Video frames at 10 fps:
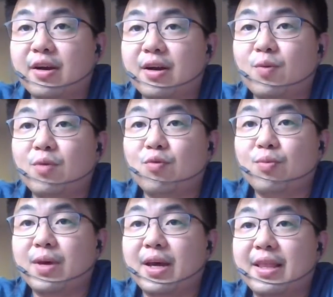What would be
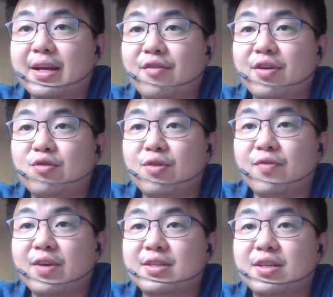another area to
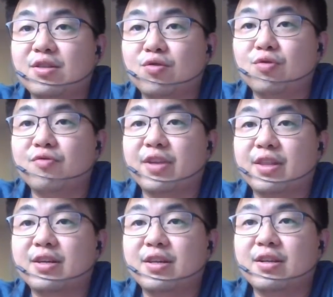invest in good
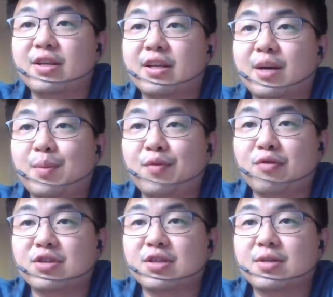rental yield in the coming
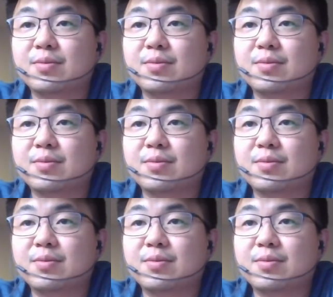future?